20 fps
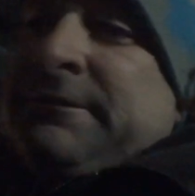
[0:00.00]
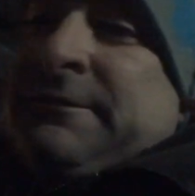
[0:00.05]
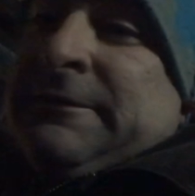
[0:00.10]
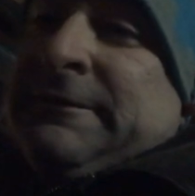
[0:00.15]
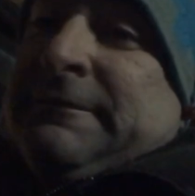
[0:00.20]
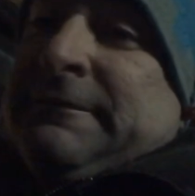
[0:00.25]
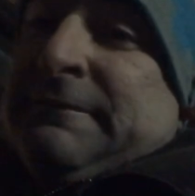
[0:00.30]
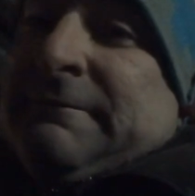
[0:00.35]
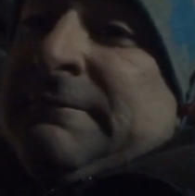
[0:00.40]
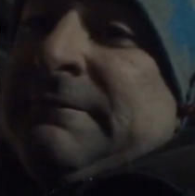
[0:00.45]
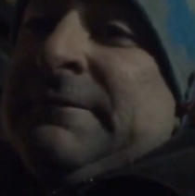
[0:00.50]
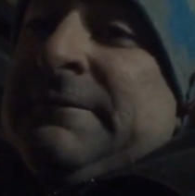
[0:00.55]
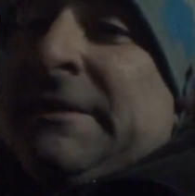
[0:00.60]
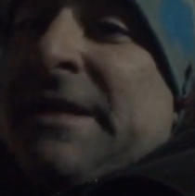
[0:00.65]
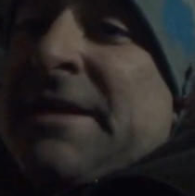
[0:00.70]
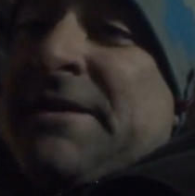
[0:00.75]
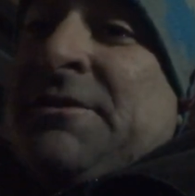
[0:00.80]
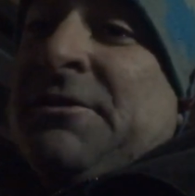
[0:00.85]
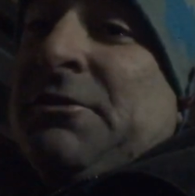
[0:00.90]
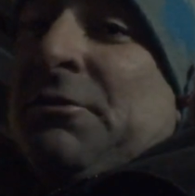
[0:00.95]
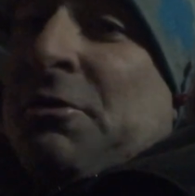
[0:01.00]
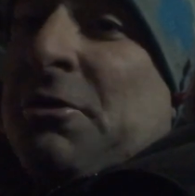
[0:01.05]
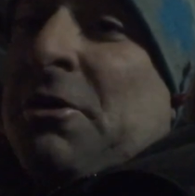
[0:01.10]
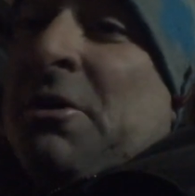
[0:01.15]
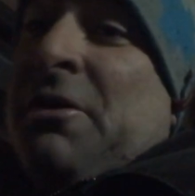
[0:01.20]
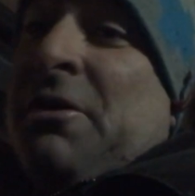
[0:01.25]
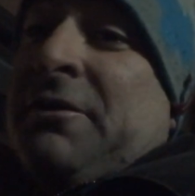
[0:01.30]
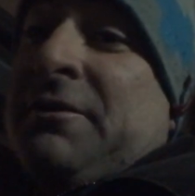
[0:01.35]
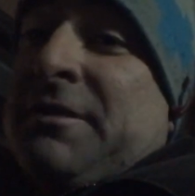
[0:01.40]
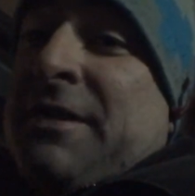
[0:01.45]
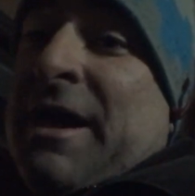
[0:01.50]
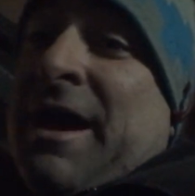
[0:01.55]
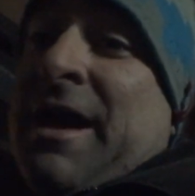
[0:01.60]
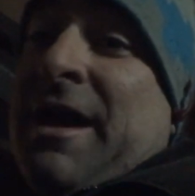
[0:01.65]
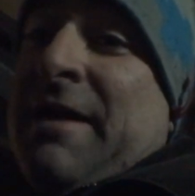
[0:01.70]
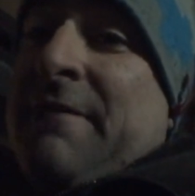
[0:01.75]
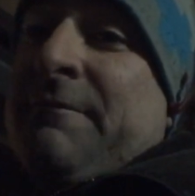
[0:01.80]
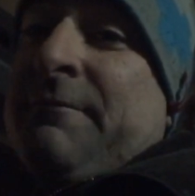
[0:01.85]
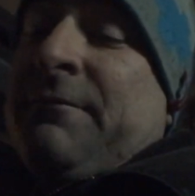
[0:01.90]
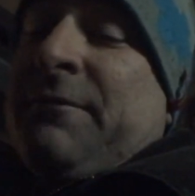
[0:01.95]
Takes a long time when you're
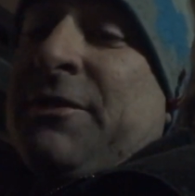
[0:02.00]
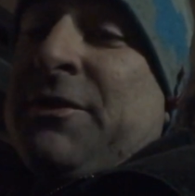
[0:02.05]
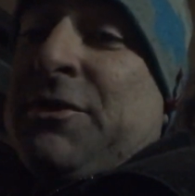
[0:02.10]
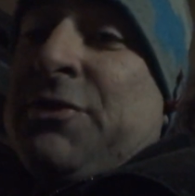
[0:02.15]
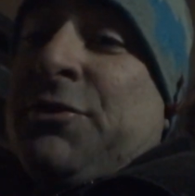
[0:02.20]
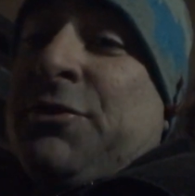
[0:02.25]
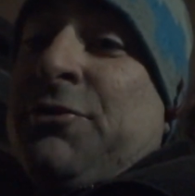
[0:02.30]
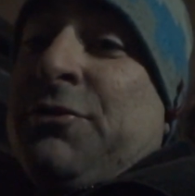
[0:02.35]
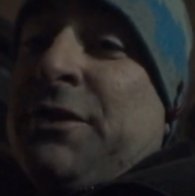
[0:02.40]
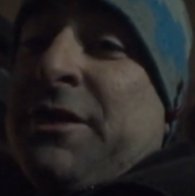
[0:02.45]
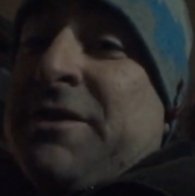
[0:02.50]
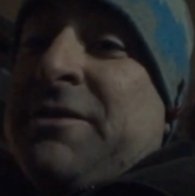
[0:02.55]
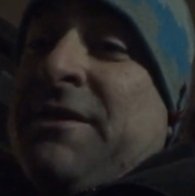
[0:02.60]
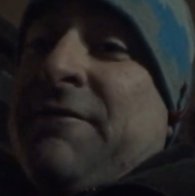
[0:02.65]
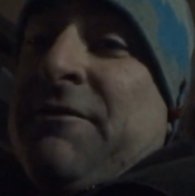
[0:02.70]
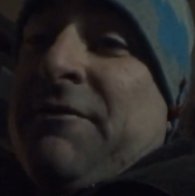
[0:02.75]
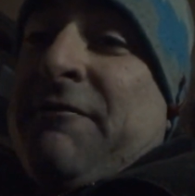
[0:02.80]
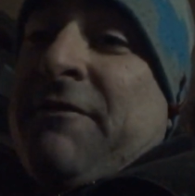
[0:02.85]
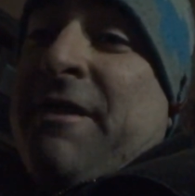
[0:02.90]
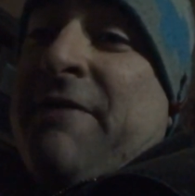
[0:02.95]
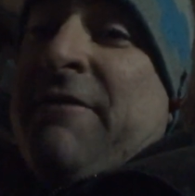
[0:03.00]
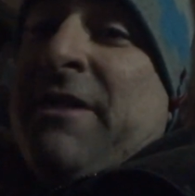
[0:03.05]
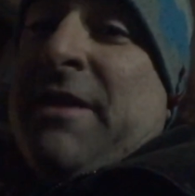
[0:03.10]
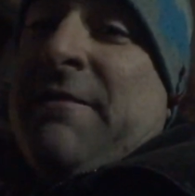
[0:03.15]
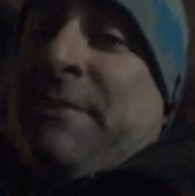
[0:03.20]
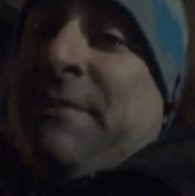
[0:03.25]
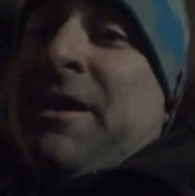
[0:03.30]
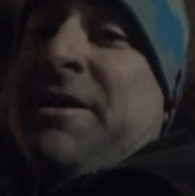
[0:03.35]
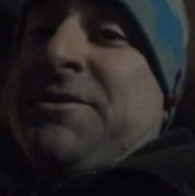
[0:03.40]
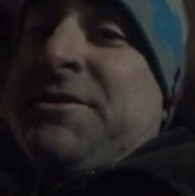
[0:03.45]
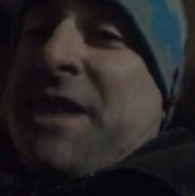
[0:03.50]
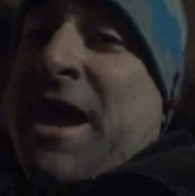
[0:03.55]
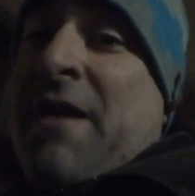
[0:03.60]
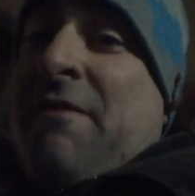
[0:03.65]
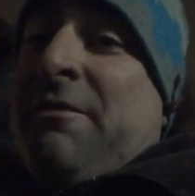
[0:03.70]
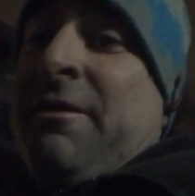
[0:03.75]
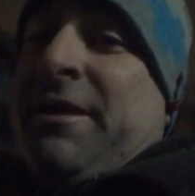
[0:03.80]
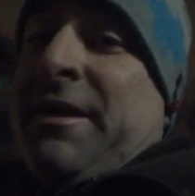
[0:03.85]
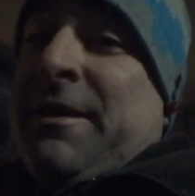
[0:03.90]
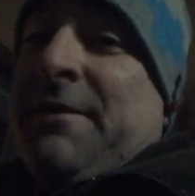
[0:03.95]
doing like 75, 80 miles an hour to come
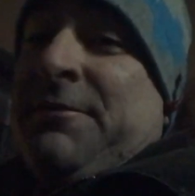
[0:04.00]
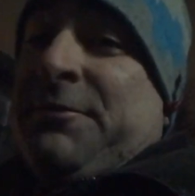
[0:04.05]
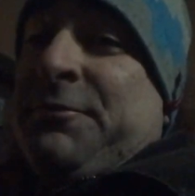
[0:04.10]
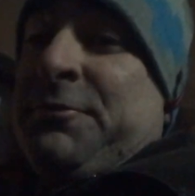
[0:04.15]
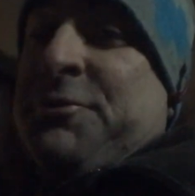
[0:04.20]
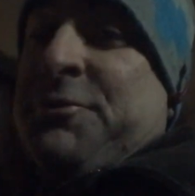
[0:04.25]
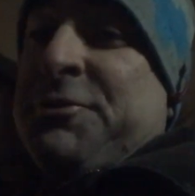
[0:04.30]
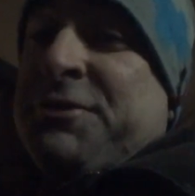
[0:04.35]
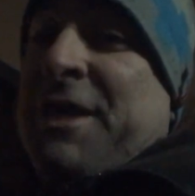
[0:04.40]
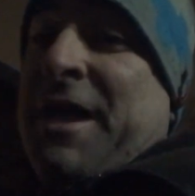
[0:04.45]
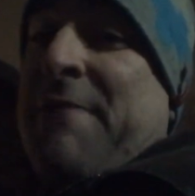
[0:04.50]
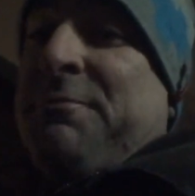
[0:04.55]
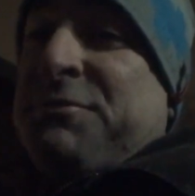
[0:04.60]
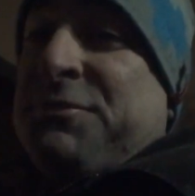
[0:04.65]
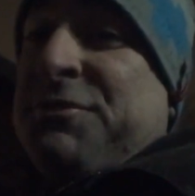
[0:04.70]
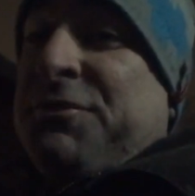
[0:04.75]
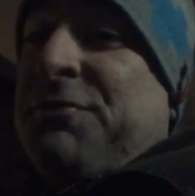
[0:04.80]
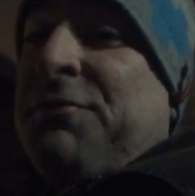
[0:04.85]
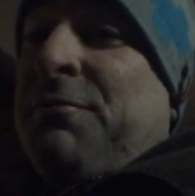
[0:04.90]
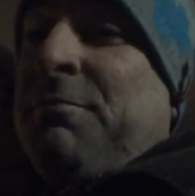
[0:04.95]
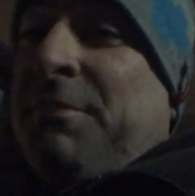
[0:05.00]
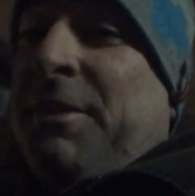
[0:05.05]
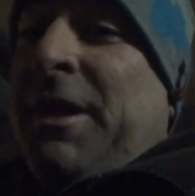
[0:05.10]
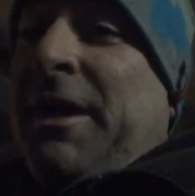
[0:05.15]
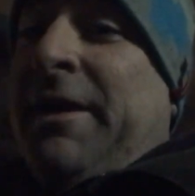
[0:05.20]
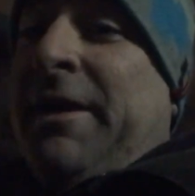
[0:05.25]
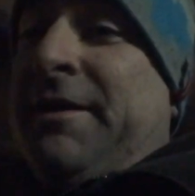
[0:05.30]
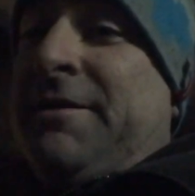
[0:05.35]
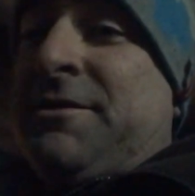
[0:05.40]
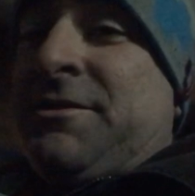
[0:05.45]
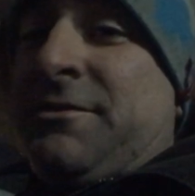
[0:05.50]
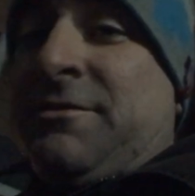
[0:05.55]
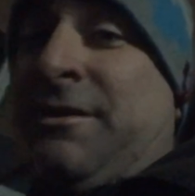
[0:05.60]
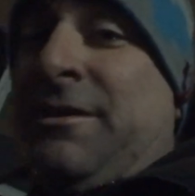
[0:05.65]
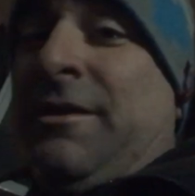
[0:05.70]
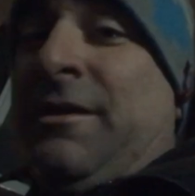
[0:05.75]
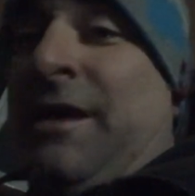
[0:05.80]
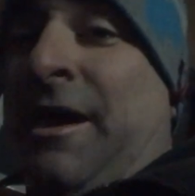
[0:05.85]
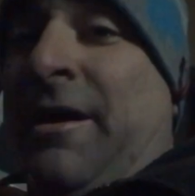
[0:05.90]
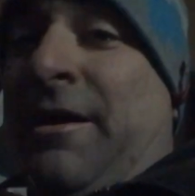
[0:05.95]
to a stop with 0 brakes. I gotta look
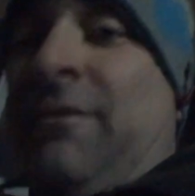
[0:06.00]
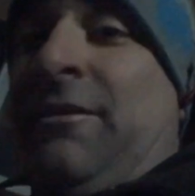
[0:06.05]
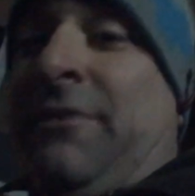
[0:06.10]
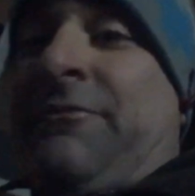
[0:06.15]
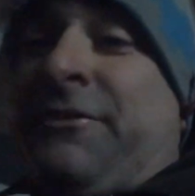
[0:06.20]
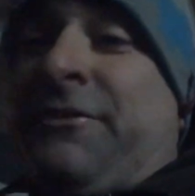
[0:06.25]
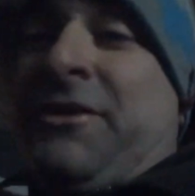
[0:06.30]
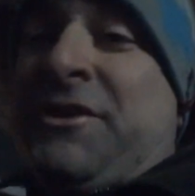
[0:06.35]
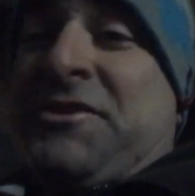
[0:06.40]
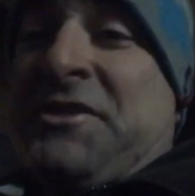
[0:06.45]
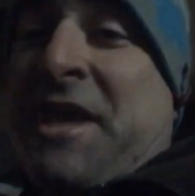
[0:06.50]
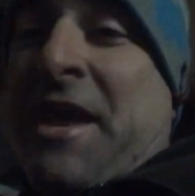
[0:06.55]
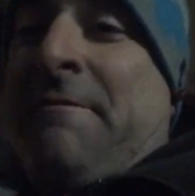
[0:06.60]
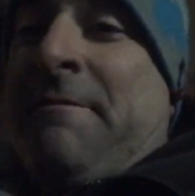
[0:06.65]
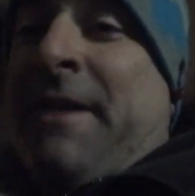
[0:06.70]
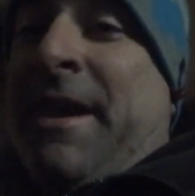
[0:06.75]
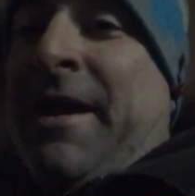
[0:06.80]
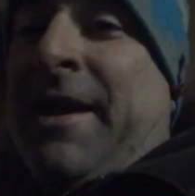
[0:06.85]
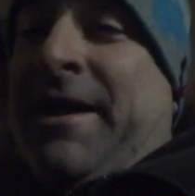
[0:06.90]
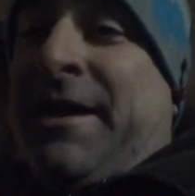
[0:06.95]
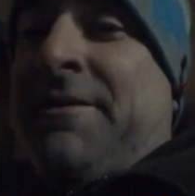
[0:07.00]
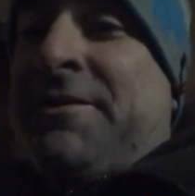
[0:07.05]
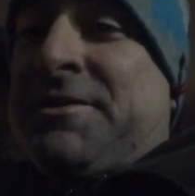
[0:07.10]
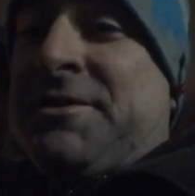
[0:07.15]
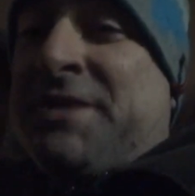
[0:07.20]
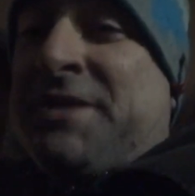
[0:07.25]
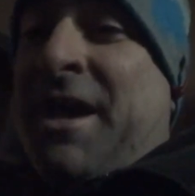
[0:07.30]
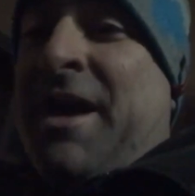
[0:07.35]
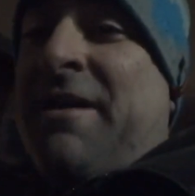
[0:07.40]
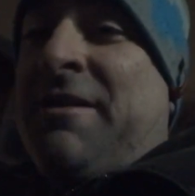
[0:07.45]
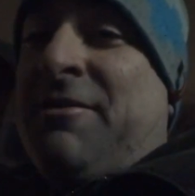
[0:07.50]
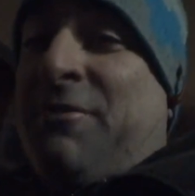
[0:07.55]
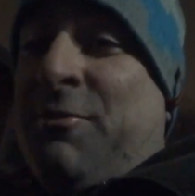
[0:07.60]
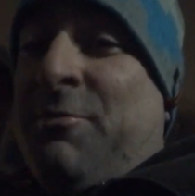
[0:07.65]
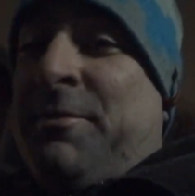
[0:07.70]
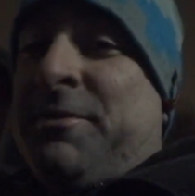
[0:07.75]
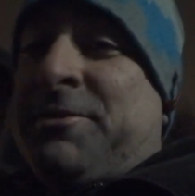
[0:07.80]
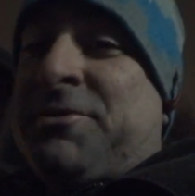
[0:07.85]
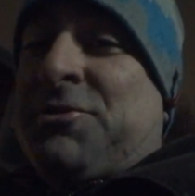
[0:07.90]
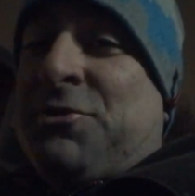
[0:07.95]
for a sandbank on the side and hope it slows
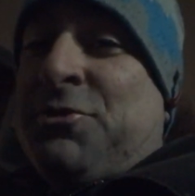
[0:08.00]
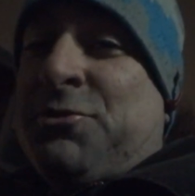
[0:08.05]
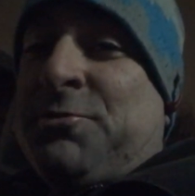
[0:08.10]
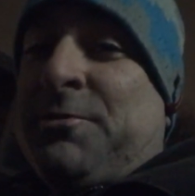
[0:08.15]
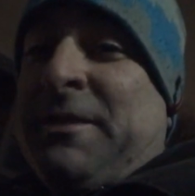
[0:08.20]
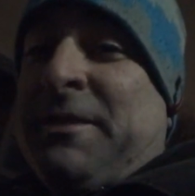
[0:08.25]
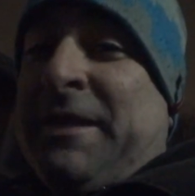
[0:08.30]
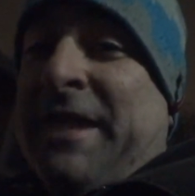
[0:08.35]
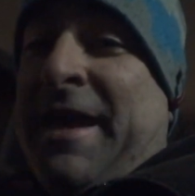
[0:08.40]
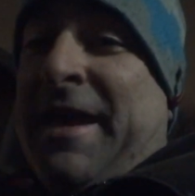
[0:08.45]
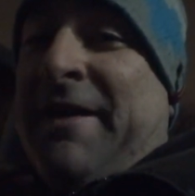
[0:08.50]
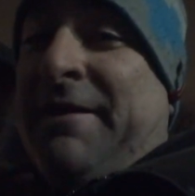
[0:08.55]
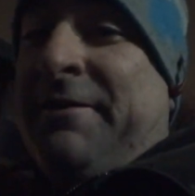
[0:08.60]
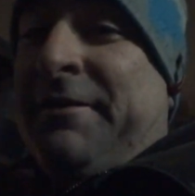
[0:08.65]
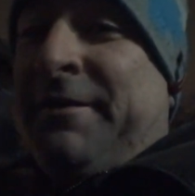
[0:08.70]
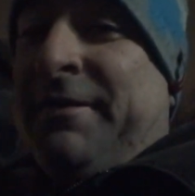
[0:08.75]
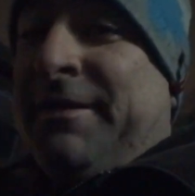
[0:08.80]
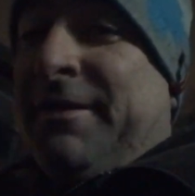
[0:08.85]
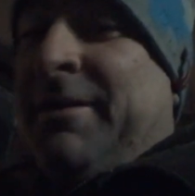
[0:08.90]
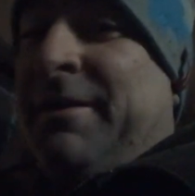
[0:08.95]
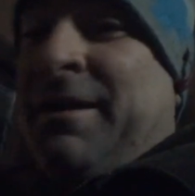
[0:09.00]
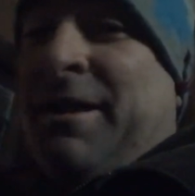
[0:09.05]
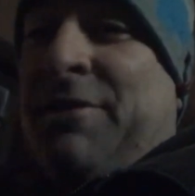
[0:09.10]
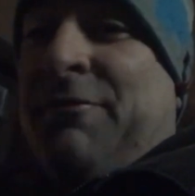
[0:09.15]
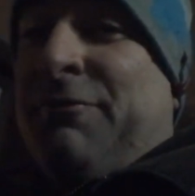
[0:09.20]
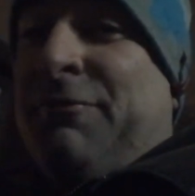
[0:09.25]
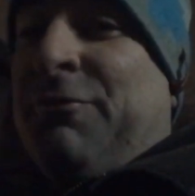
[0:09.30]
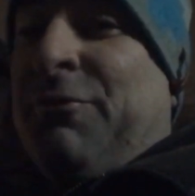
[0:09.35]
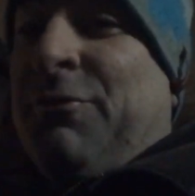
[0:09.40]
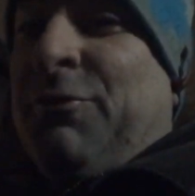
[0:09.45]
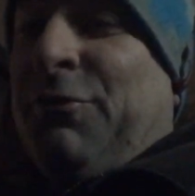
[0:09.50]
me down and I don't roll over.